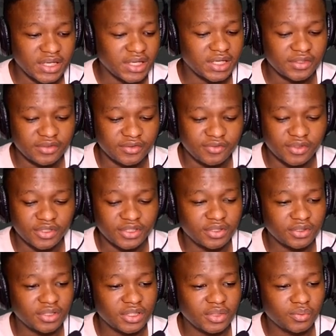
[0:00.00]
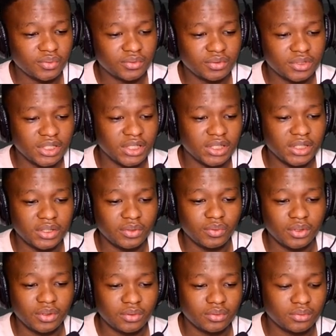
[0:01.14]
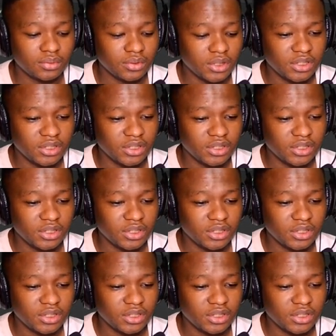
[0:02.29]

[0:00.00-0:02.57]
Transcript: And for the other one, I will